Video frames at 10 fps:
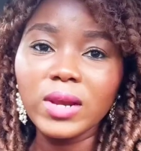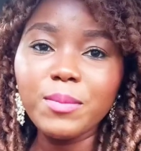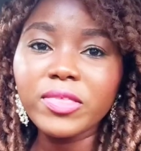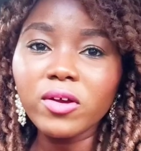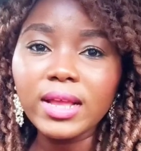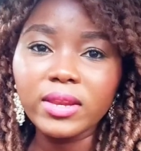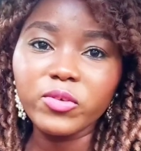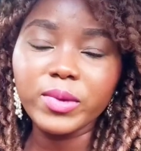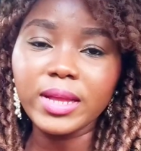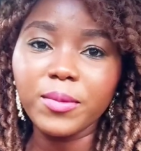let me talk a
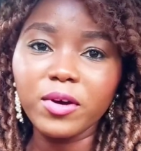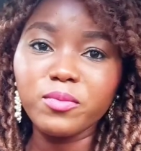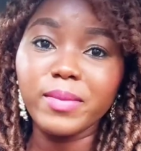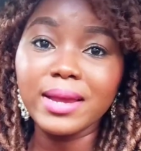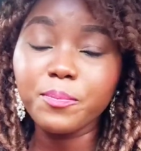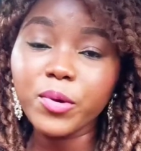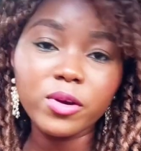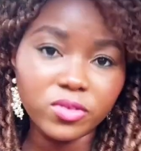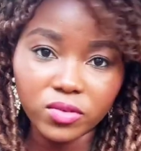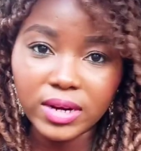little bit about my
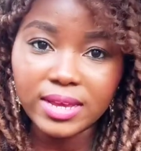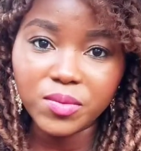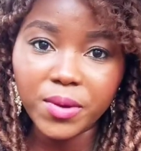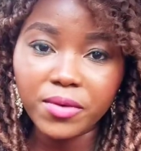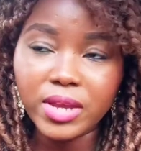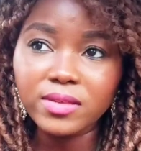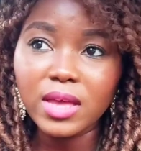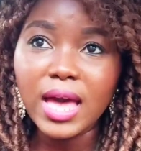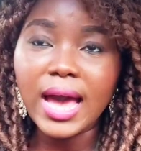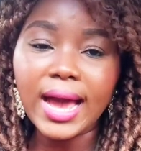personal experience,
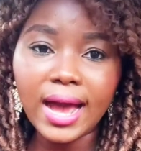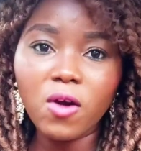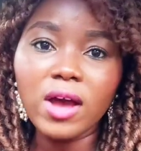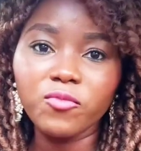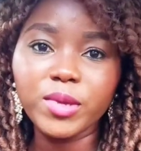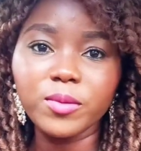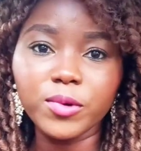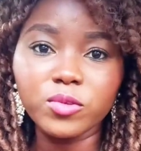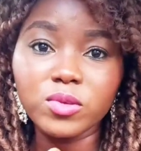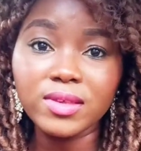how I've been
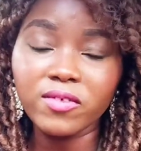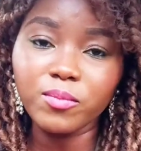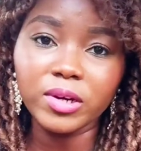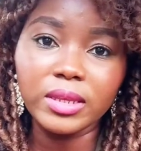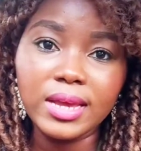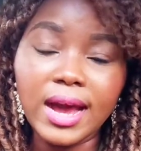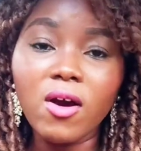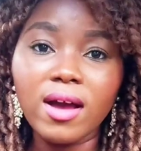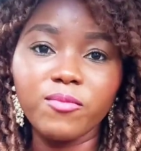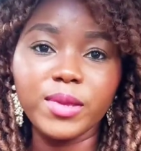able to save money,
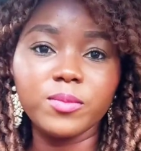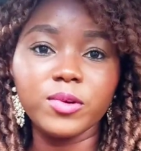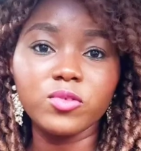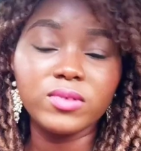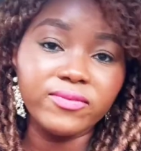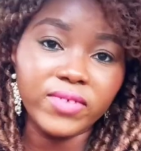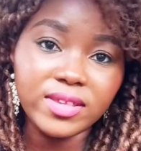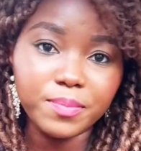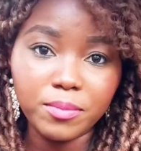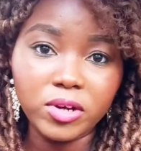how I've been able to
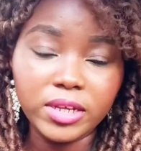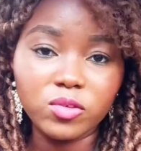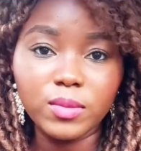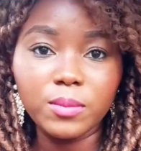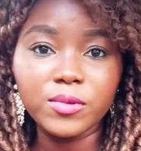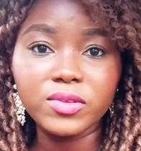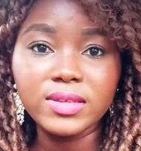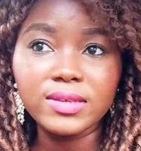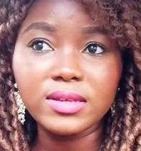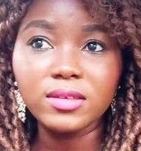invest my money into my
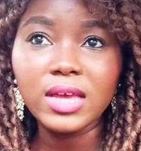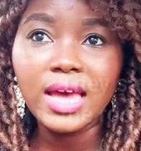businesses.